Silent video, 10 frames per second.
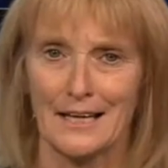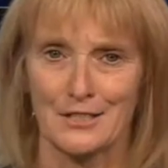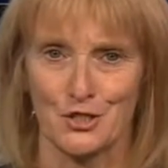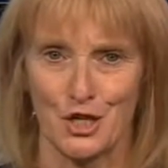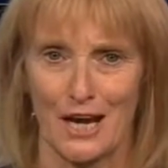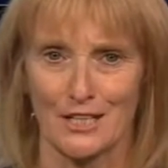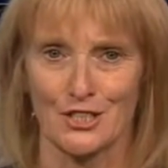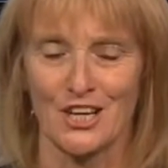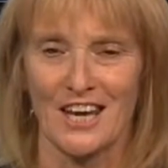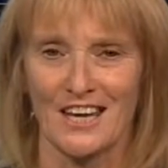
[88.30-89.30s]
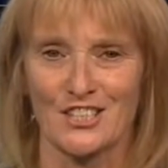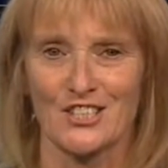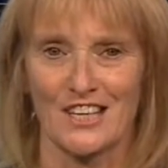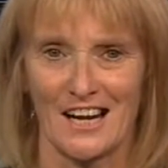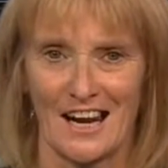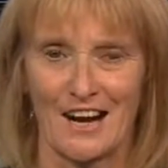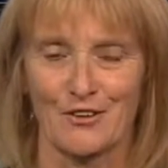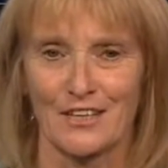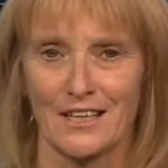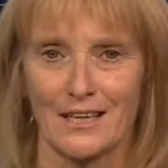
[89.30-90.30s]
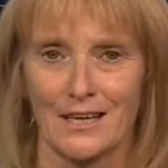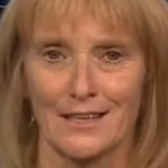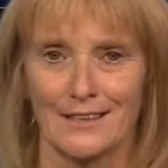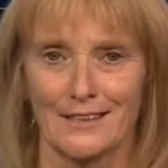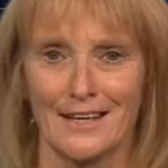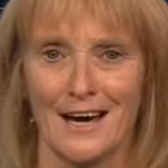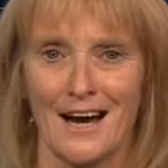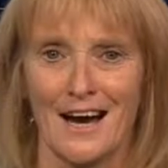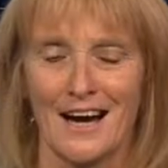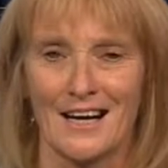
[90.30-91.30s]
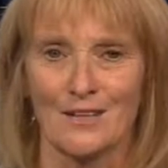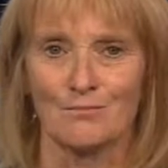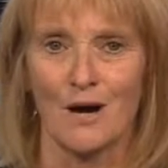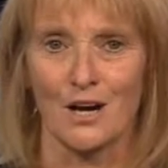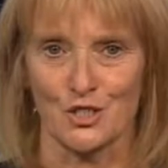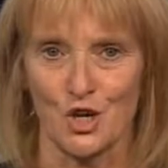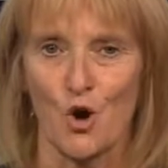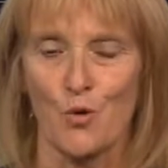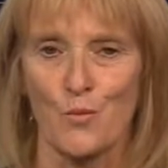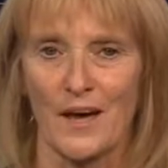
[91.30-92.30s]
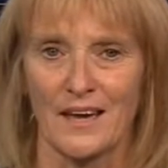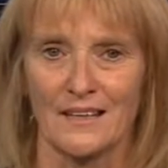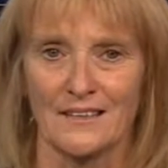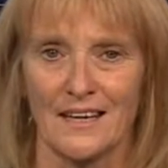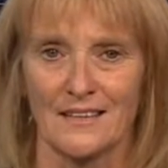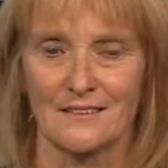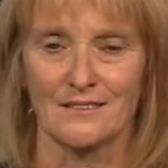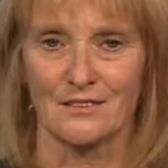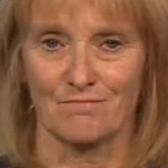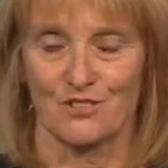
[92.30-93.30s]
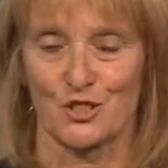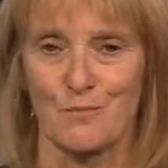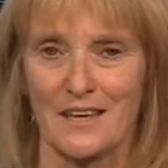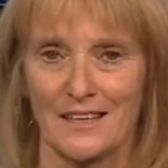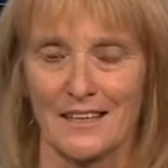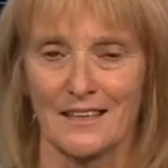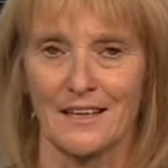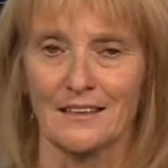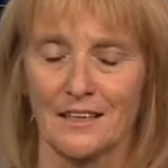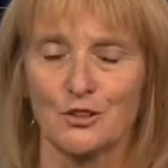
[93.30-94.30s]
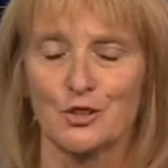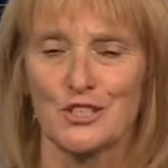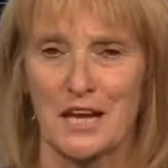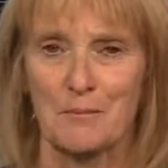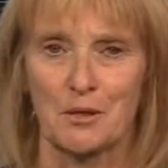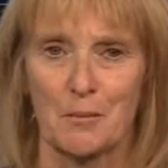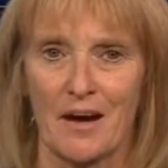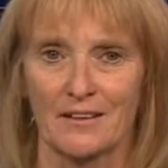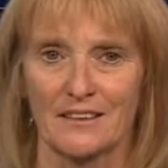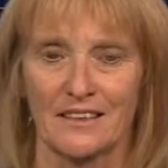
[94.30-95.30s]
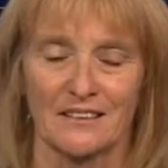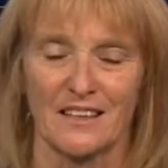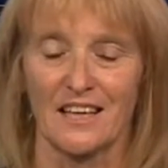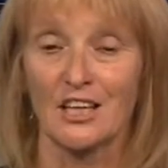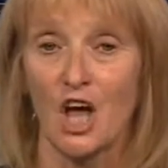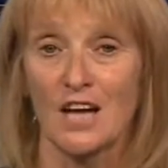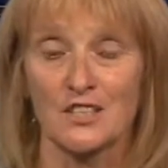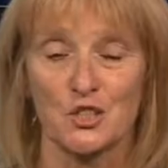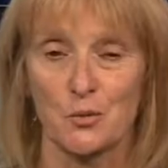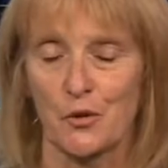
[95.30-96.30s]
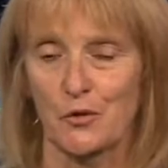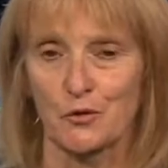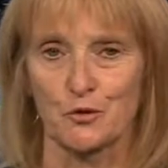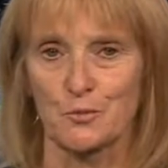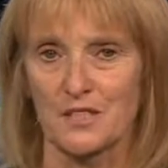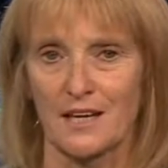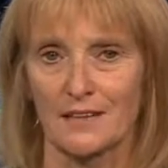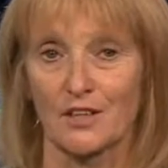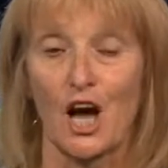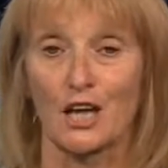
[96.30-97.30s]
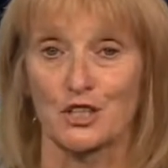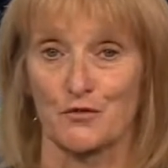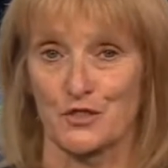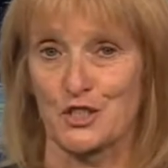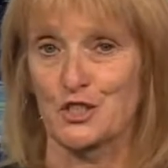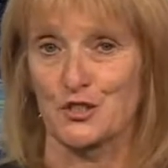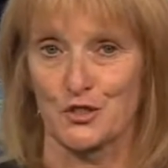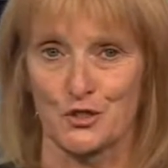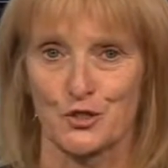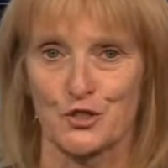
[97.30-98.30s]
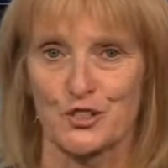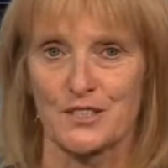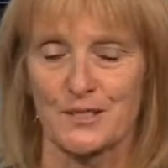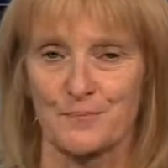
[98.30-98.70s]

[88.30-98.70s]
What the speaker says: hasn't changed. It's just a clarity in our scope and just making a good statement about it, and it aligns us with other groups, say like the College of Physicians and Surgeons.